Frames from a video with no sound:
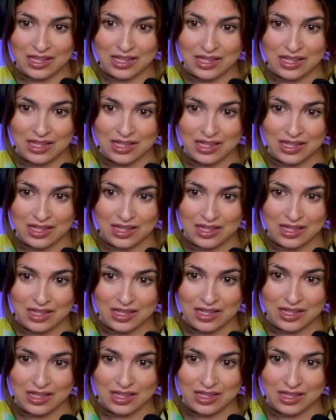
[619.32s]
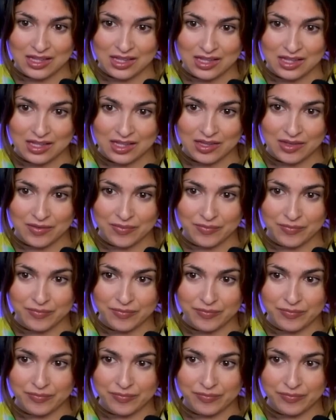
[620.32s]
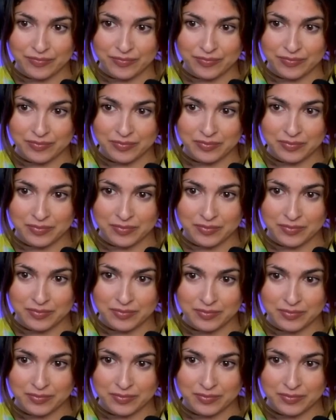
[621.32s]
This person isn't speaking.